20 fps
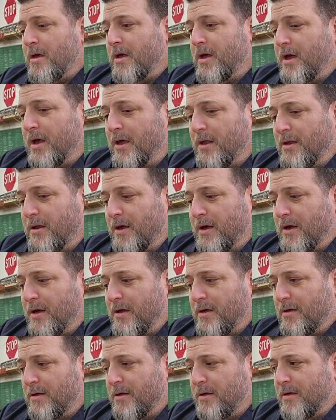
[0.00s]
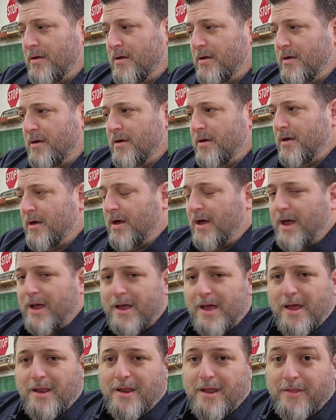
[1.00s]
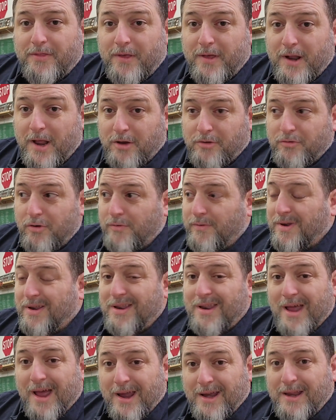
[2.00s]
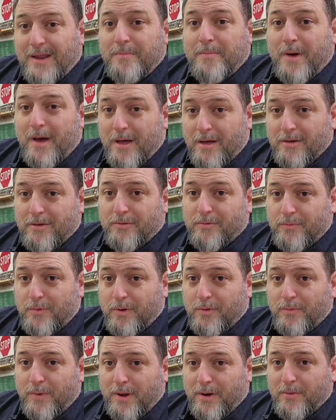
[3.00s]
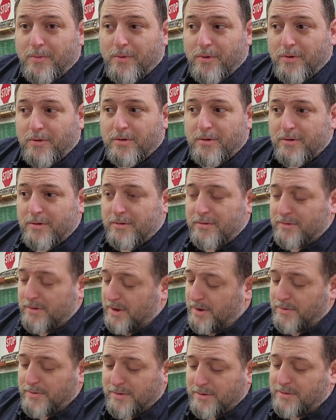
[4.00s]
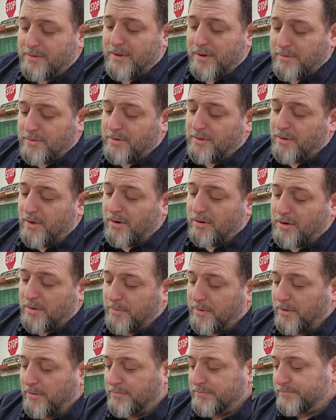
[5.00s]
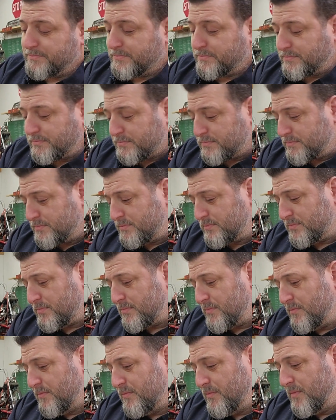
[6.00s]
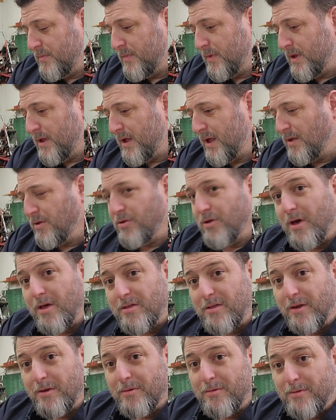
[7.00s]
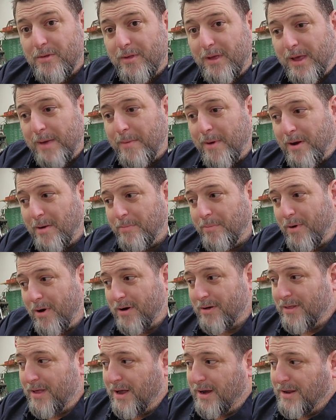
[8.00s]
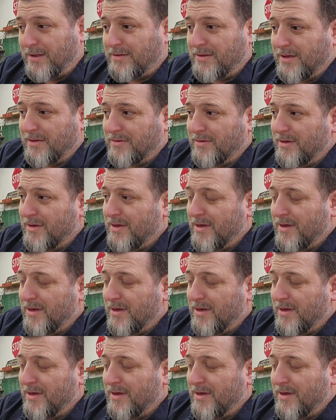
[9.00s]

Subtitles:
And I got in that thing and I drove it 90 miles one way to work. It was a long commute. And Justin came out in the parking lot and he says,